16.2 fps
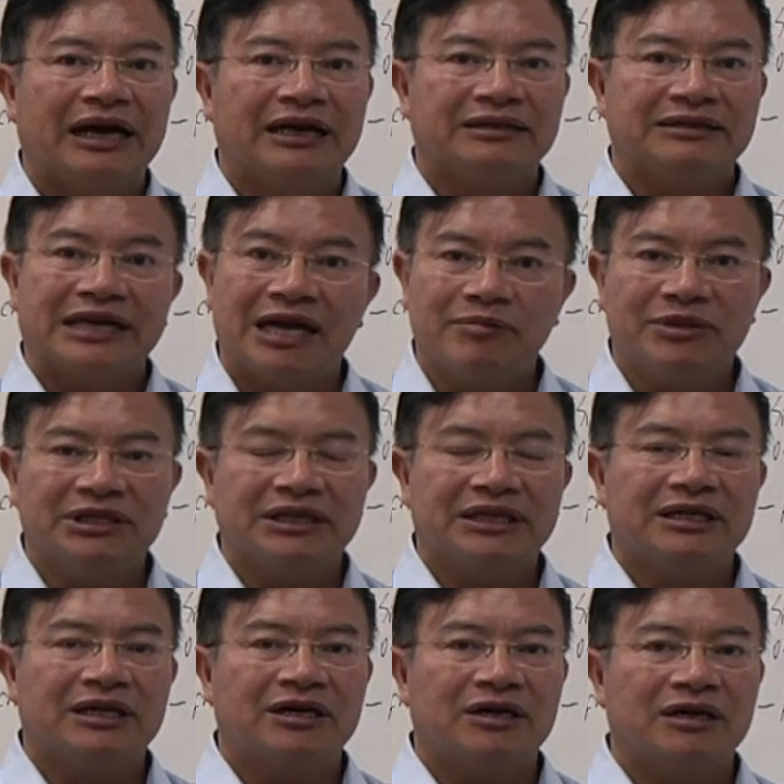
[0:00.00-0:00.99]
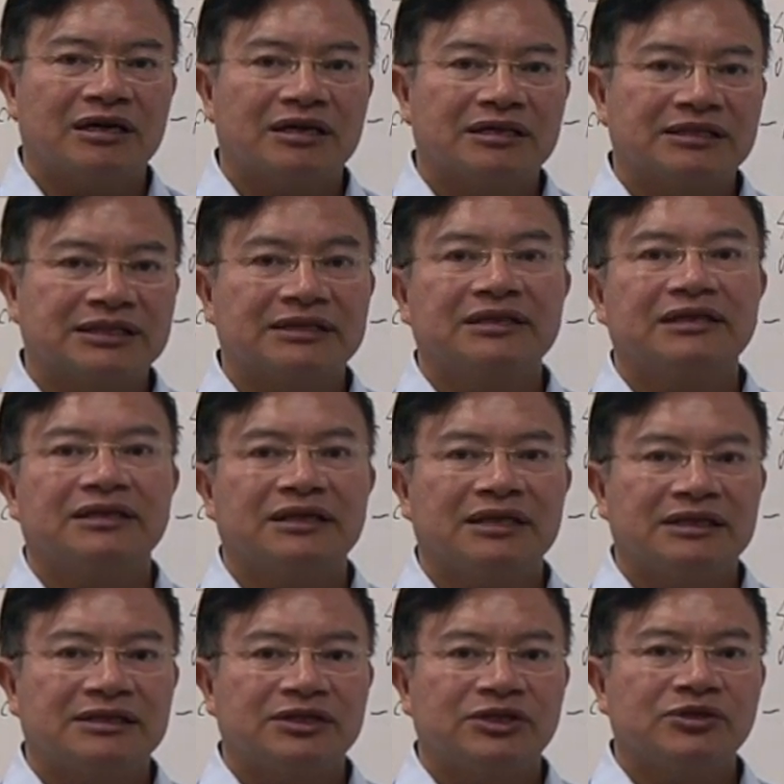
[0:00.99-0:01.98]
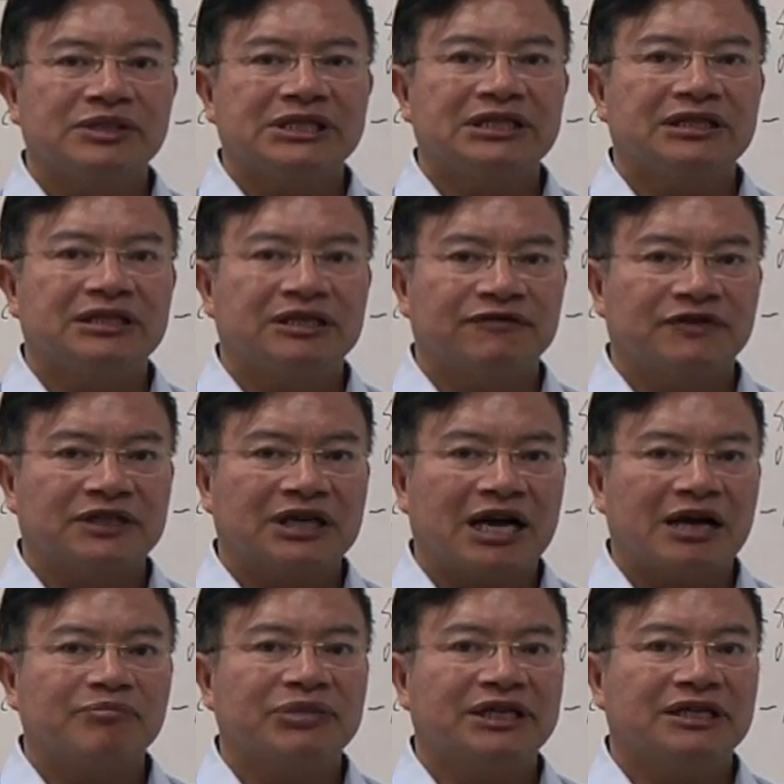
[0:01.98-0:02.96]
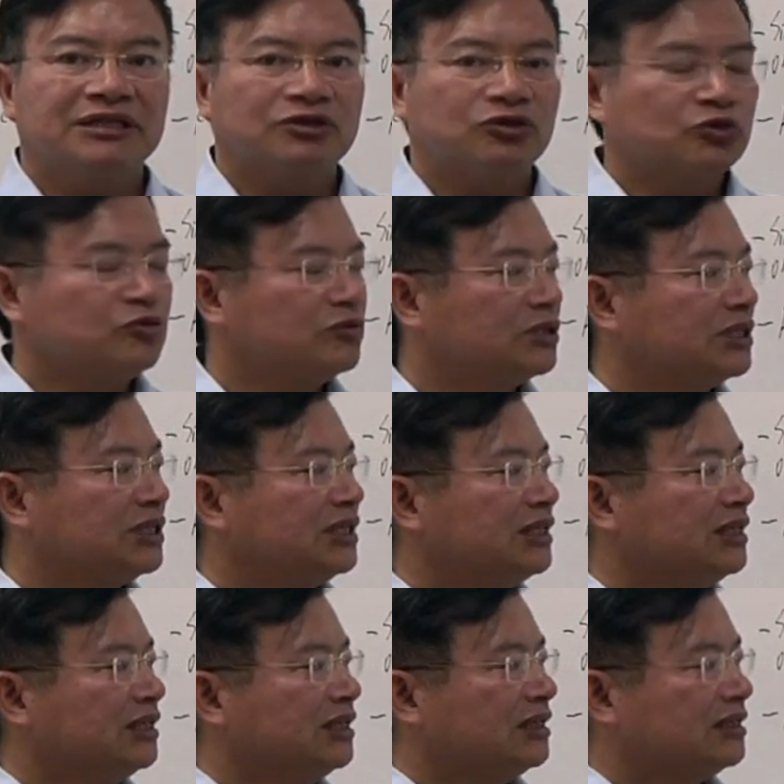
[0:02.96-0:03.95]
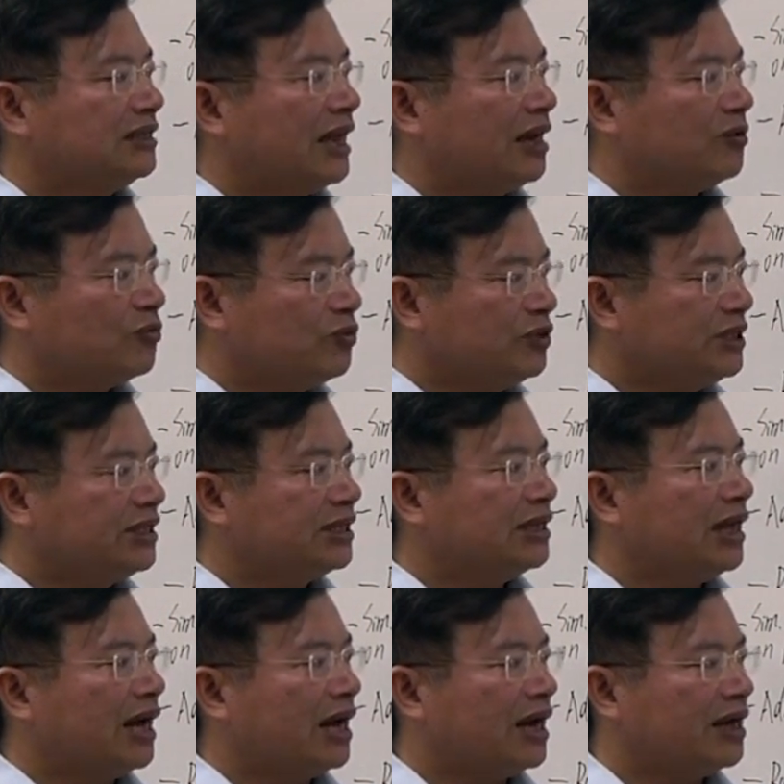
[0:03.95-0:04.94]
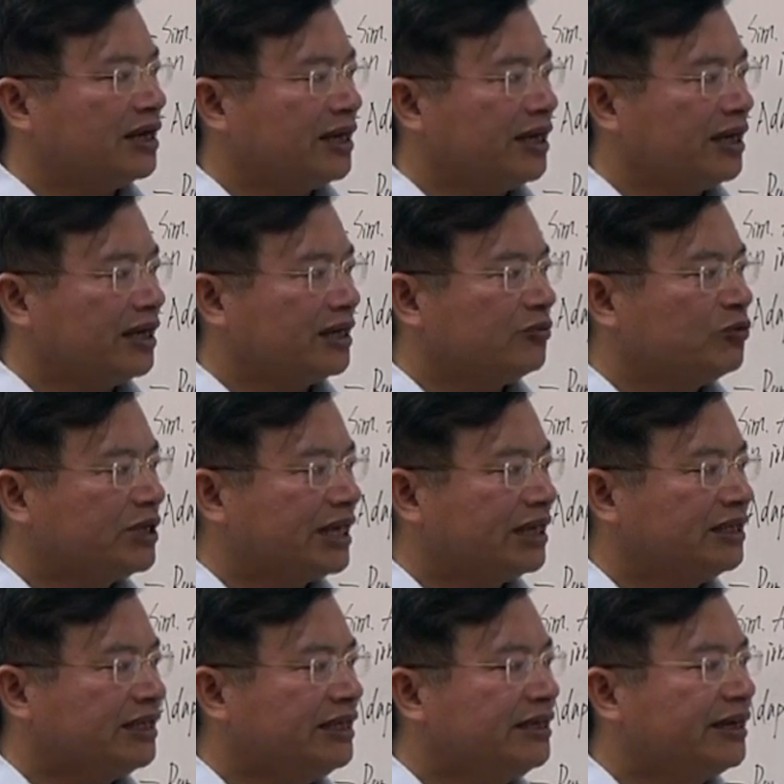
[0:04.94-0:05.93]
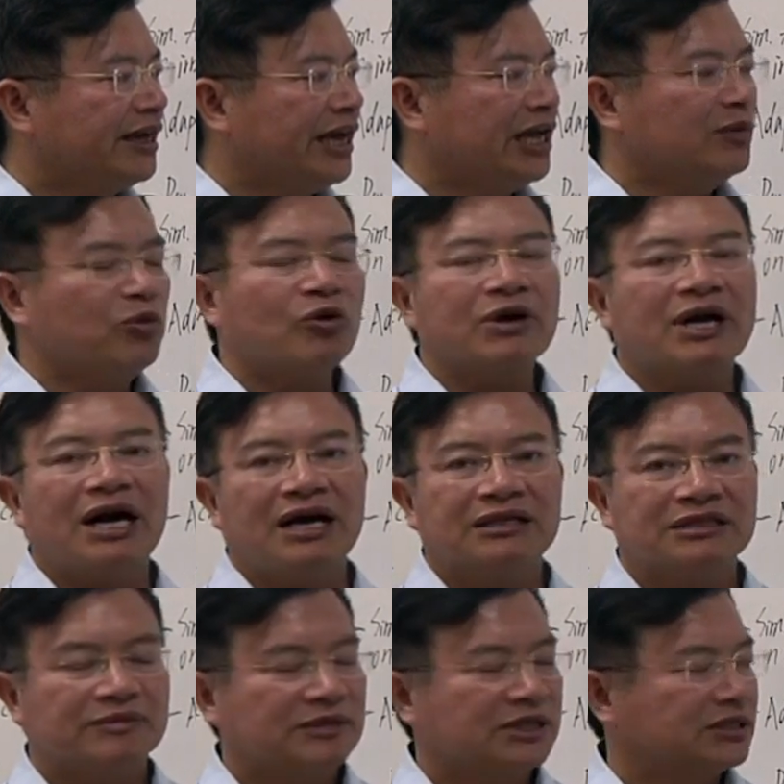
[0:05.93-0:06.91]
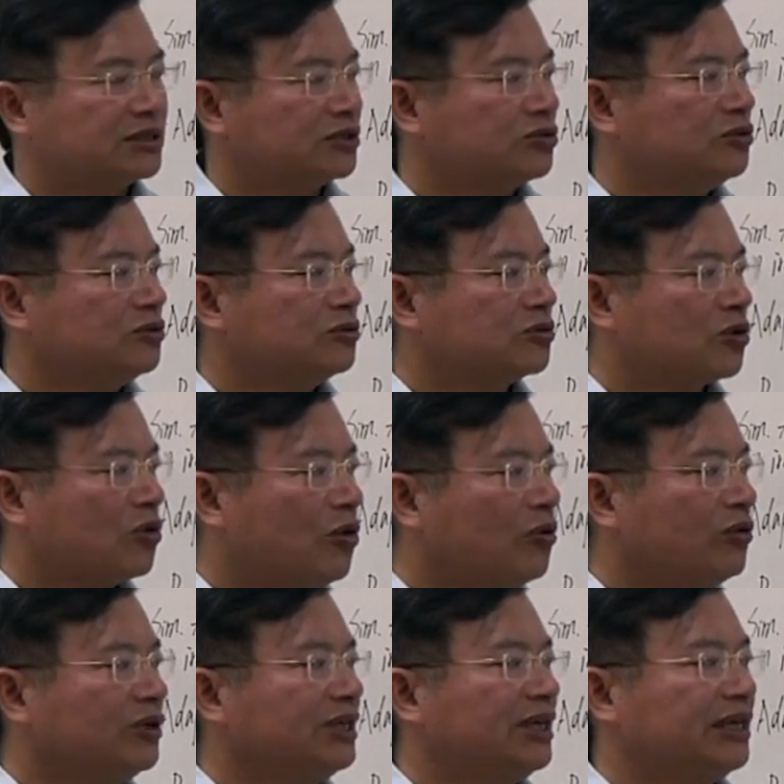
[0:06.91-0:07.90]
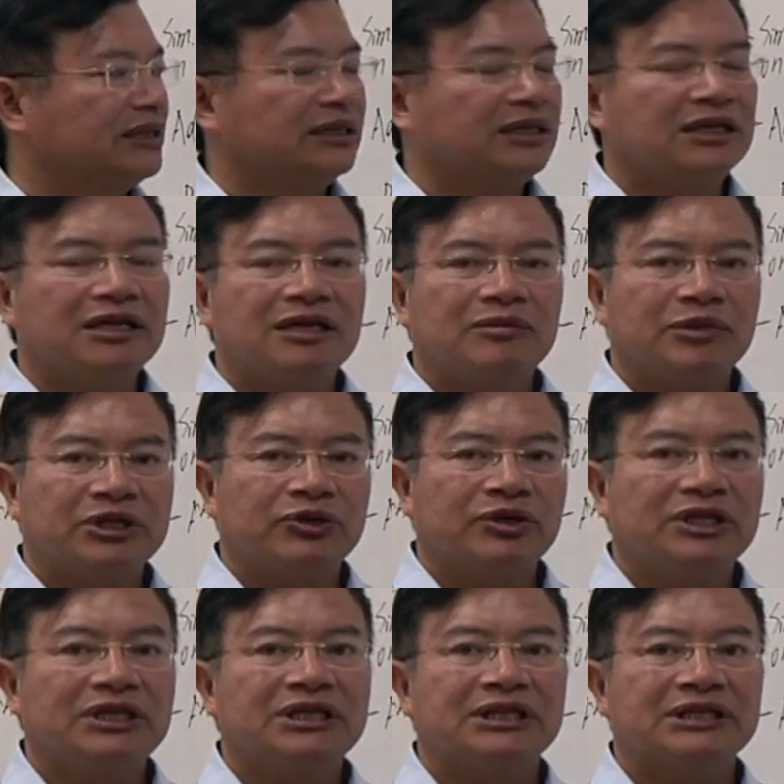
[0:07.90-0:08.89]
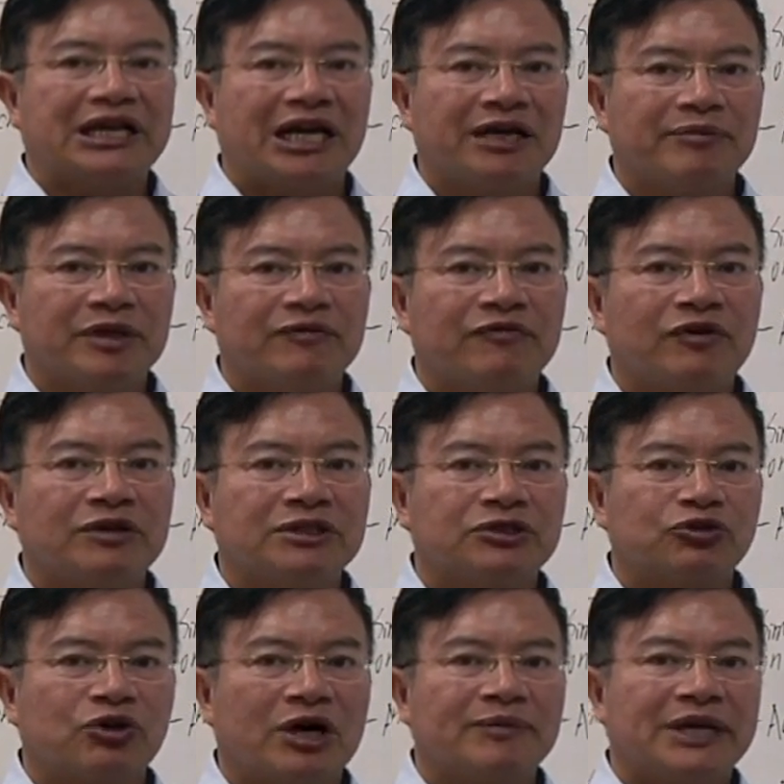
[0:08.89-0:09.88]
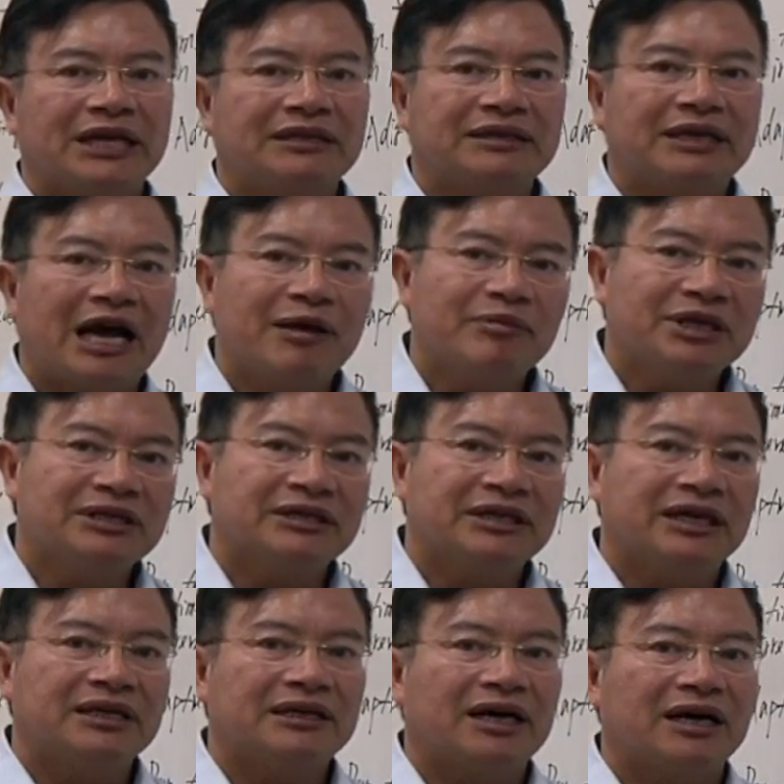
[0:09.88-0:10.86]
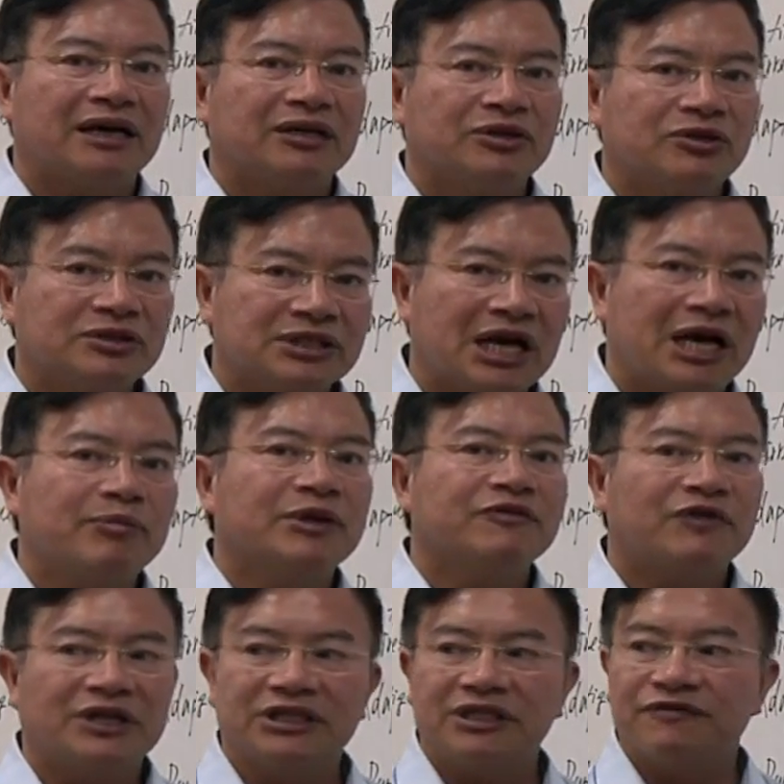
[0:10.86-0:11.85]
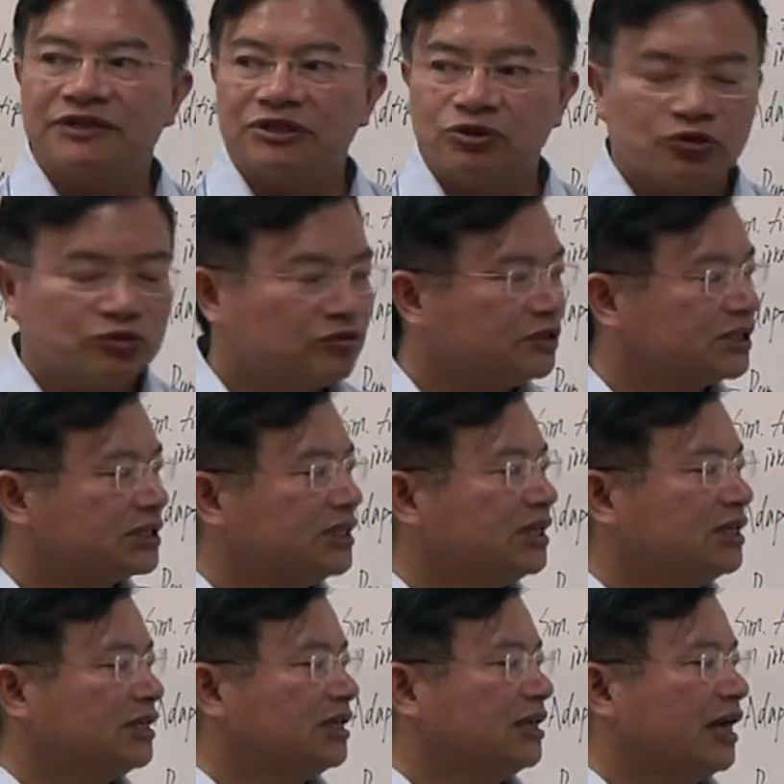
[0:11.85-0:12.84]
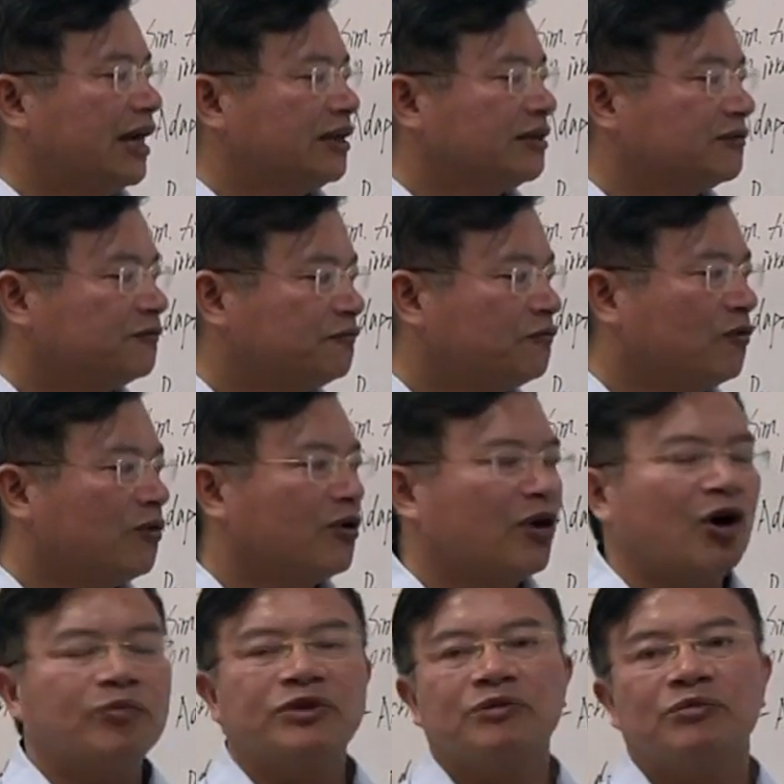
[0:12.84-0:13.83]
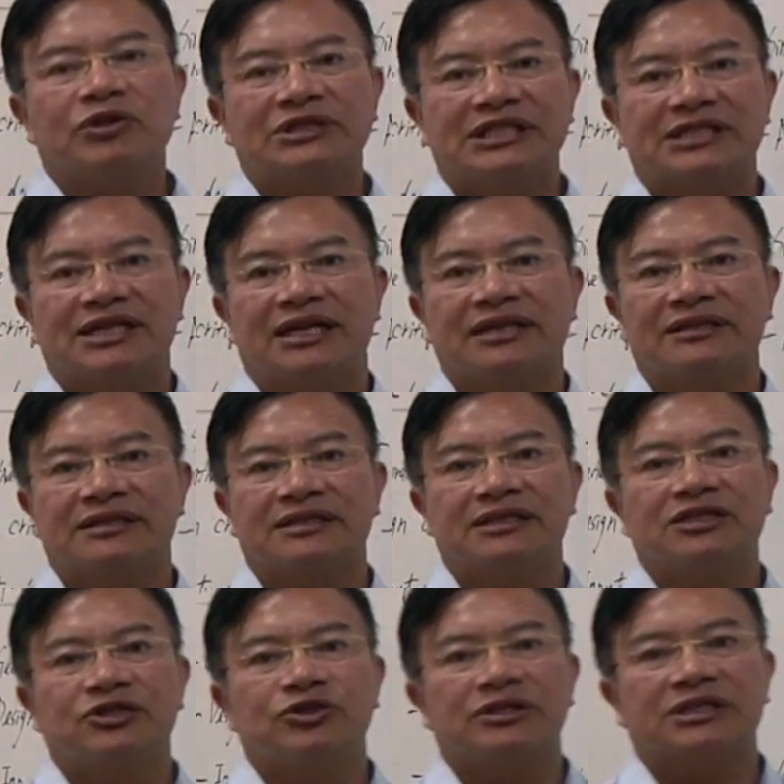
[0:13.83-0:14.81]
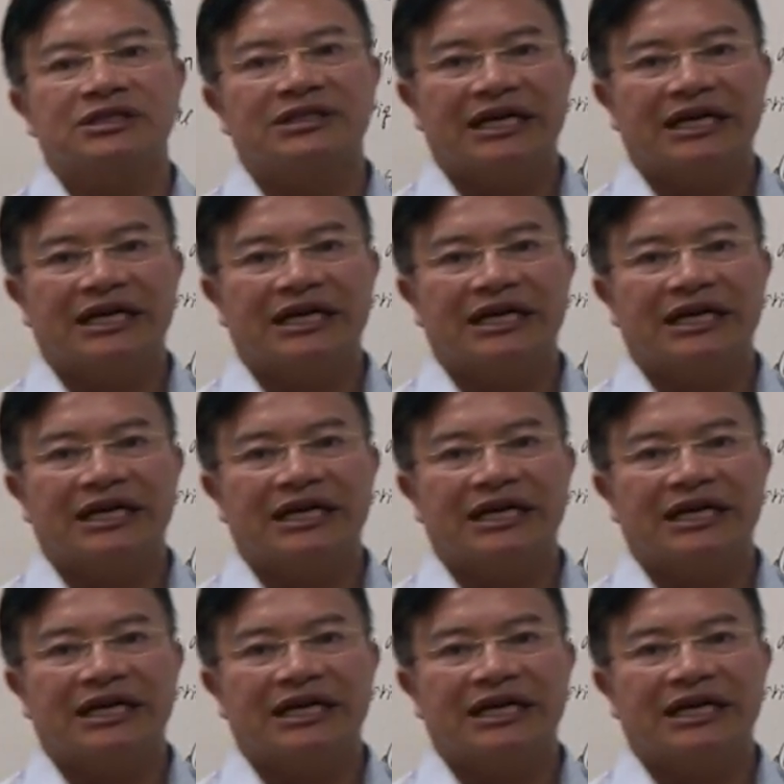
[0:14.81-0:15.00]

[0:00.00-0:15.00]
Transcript: and timing data certainly is using different companies' tool that we are we can enable customers to correlate between the dynamic voltage drop and timing data uh, used coming from different tools and for optimal design decisions.